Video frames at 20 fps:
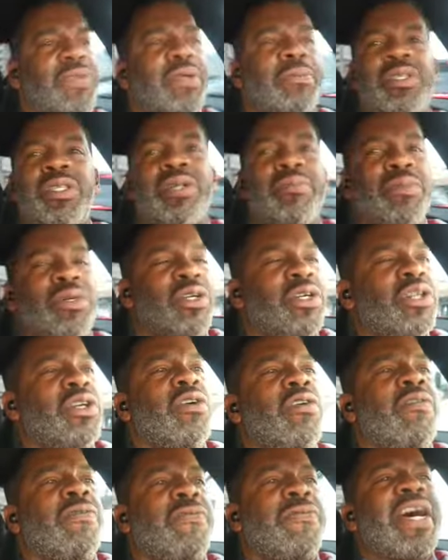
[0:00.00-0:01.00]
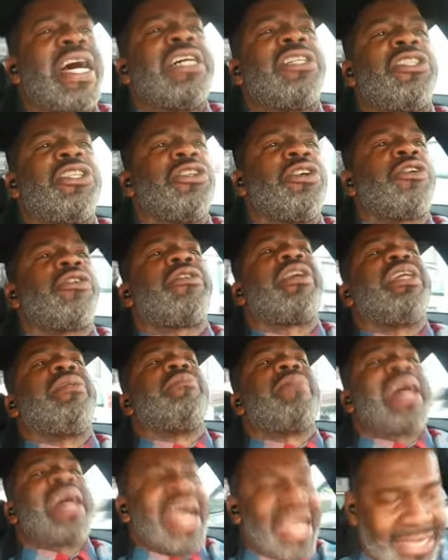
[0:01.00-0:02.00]
some good old-fashioned
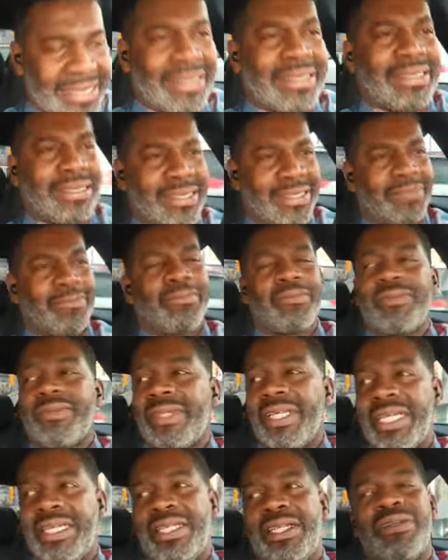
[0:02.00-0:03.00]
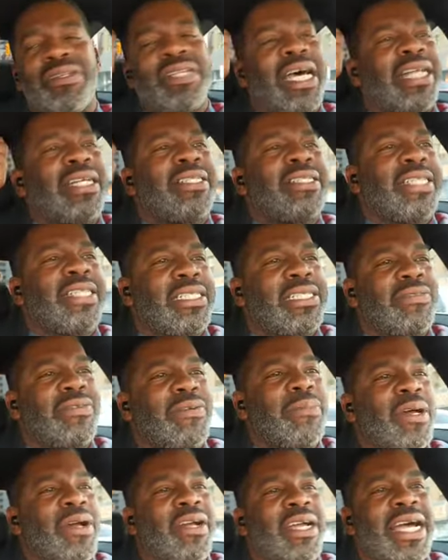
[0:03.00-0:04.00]
greenbacks in the United States of
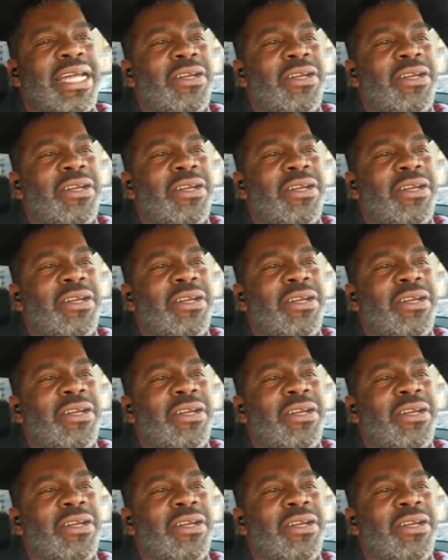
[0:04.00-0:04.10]
America.